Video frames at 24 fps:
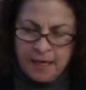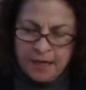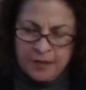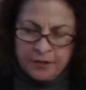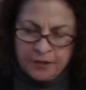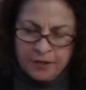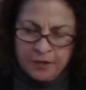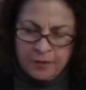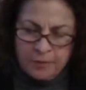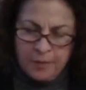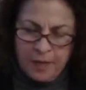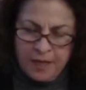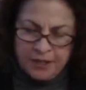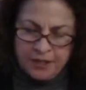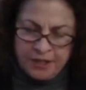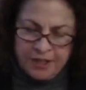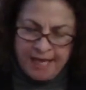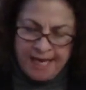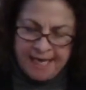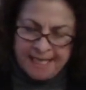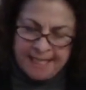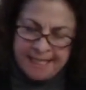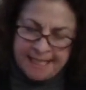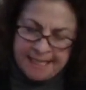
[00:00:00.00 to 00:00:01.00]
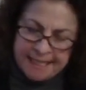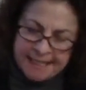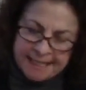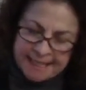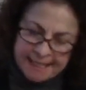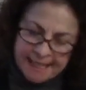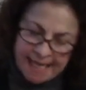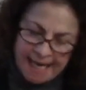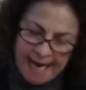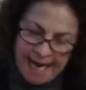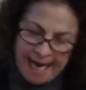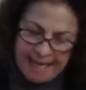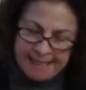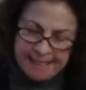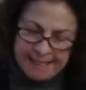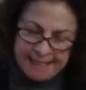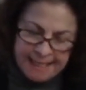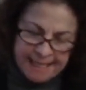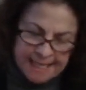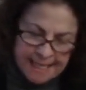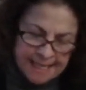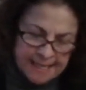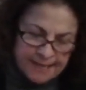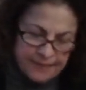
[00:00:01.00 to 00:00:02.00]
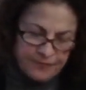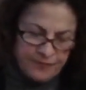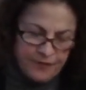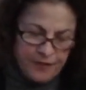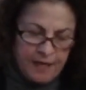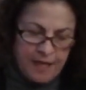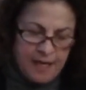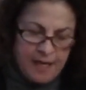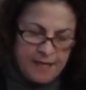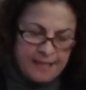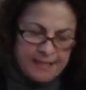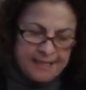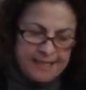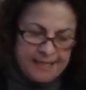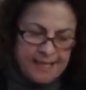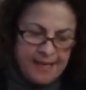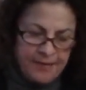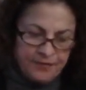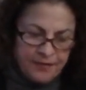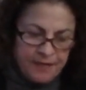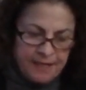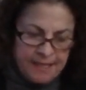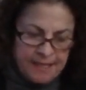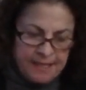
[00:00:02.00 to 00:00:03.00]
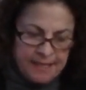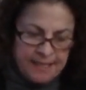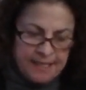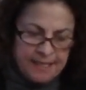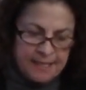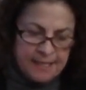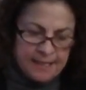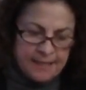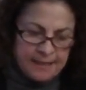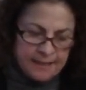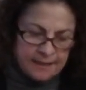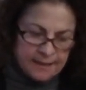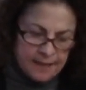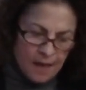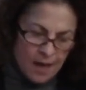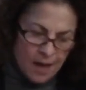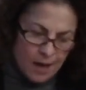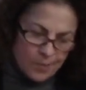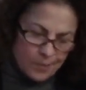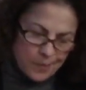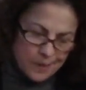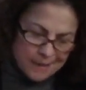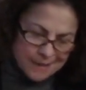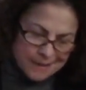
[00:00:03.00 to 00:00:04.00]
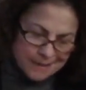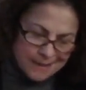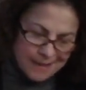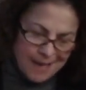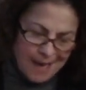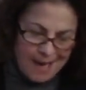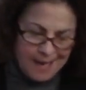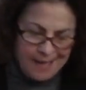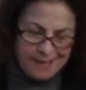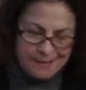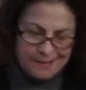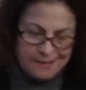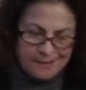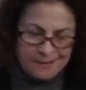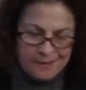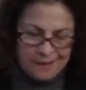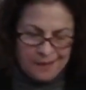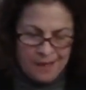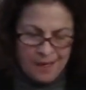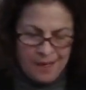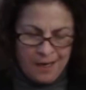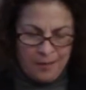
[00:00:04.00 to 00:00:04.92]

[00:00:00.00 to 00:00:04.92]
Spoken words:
so much it's as if Stephanie is possessed